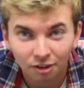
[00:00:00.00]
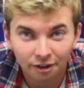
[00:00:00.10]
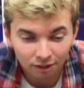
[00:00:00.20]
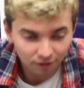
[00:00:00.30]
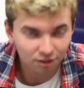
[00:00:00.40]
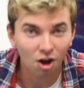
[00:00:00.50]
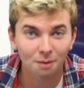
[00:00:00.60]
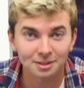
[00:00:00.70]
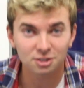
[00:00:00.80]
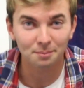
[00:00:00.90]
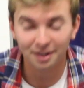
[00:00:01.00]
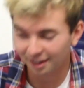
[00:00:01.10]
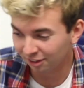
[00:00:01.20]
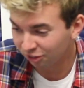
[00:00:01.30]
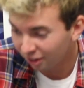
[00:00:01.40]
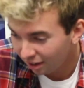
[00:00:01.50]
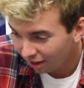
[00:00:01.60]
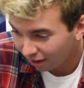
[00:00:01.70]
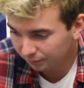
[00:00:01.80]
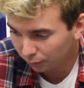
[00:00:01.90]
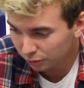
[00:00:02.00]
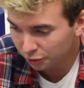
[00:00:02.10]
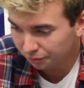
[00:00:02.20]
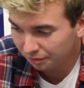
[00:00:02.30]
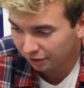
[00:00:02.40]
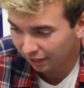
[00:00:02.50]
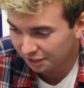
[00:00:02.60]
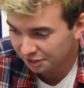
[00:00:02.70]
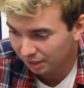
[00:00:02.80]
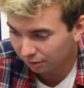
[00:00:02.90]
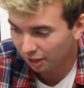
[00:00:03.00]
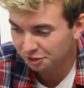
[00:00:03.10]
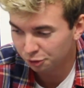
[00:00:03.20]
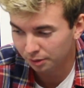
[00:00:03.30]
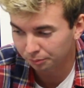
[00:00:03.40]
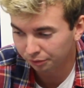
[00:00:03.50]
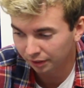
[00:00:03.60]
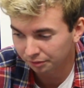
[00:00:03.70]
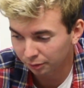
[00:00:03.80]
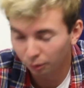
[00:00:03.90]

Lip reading: a lot of comments on my eyes. What's your favorite ice cream flavor?